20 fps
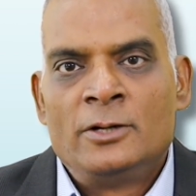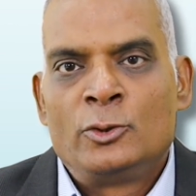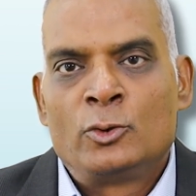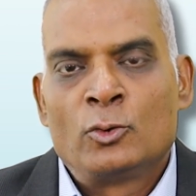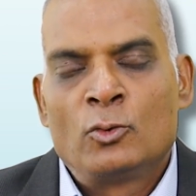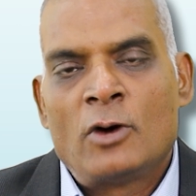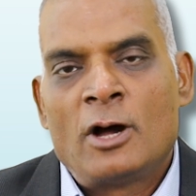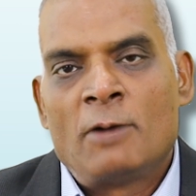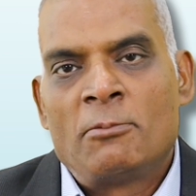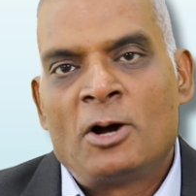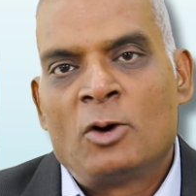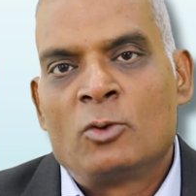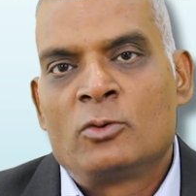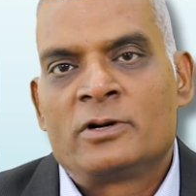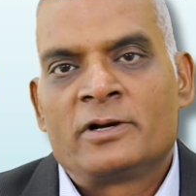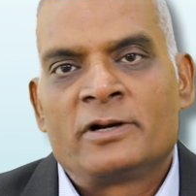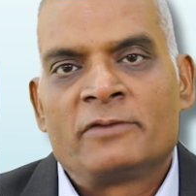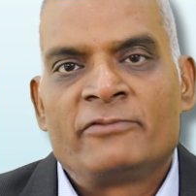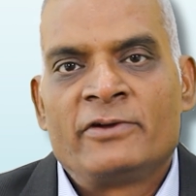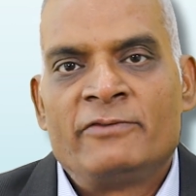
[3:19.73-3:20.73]
to
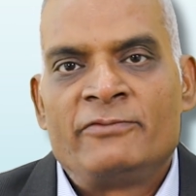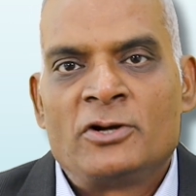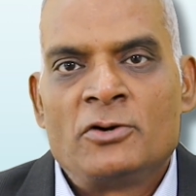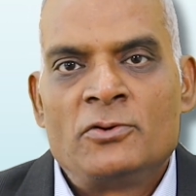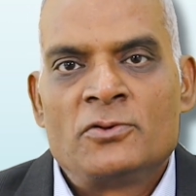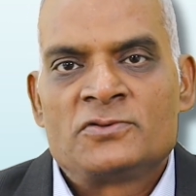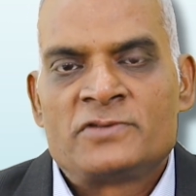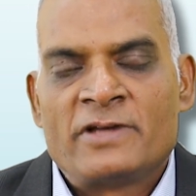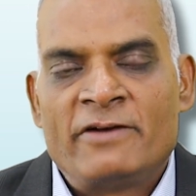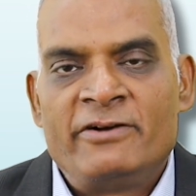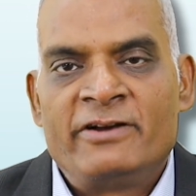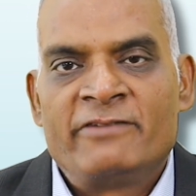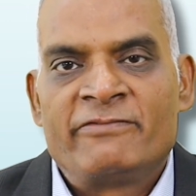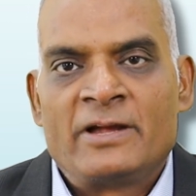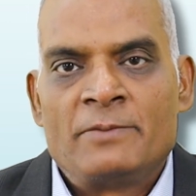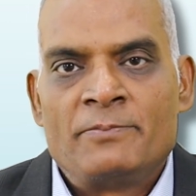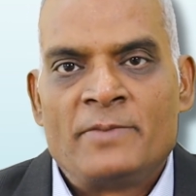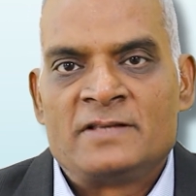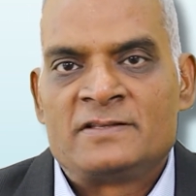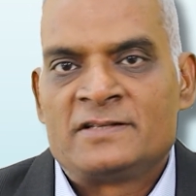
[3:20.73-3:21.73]
about 50 to
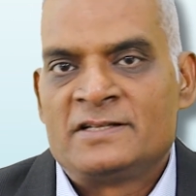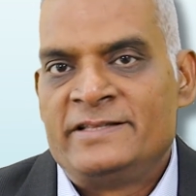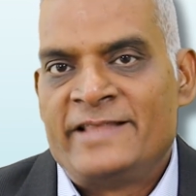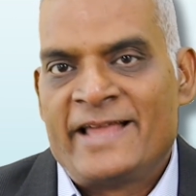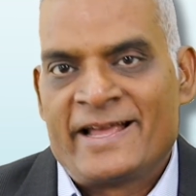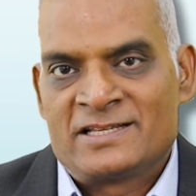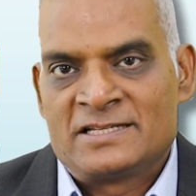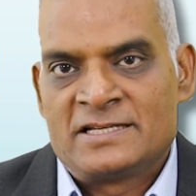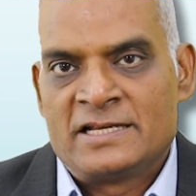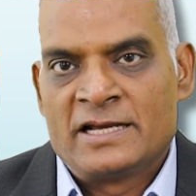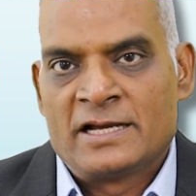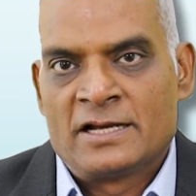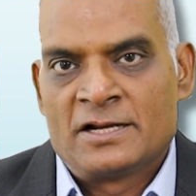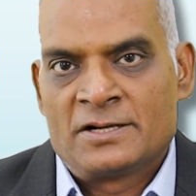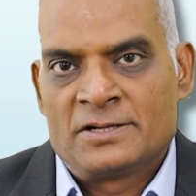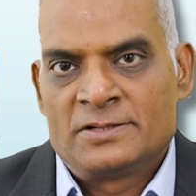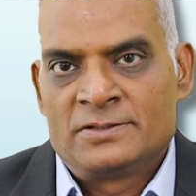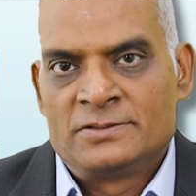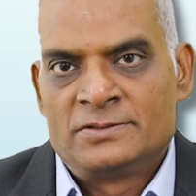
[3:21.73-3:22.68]
75 basis next year.